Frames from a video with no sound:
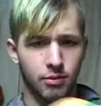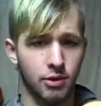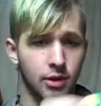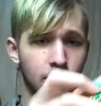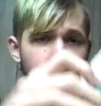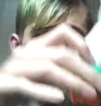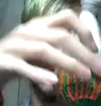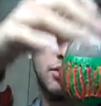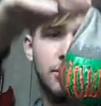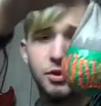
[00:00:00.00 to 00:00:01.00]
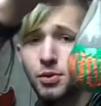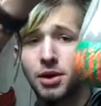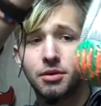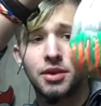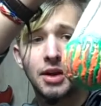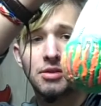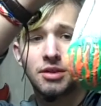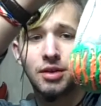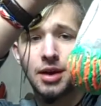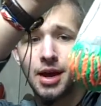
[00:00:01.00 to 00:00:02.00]
You can do all sorts of weird things
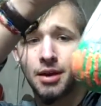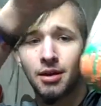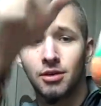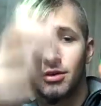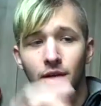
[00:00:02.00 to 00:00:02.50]
at the end.